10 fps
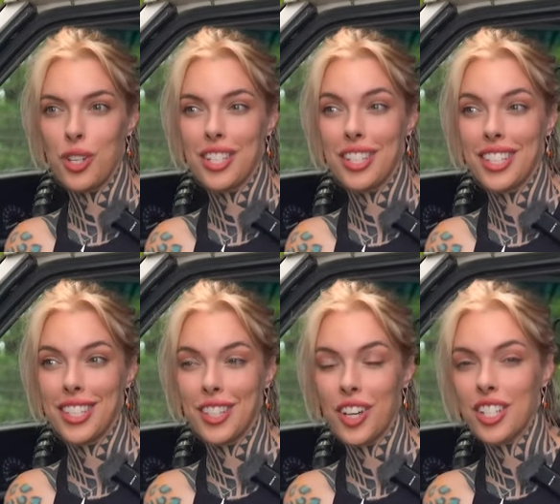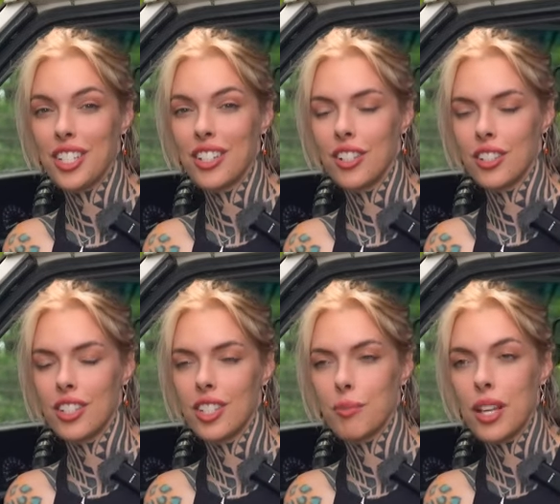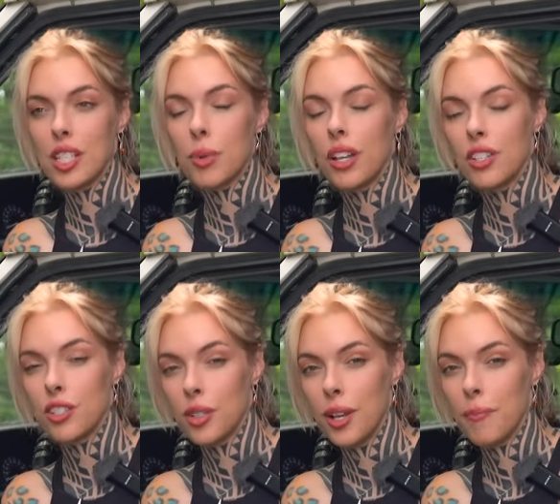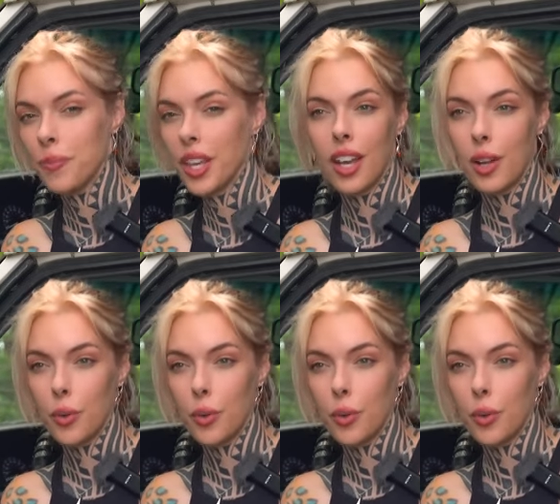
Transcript: into the salon or to the med spa to do it, and I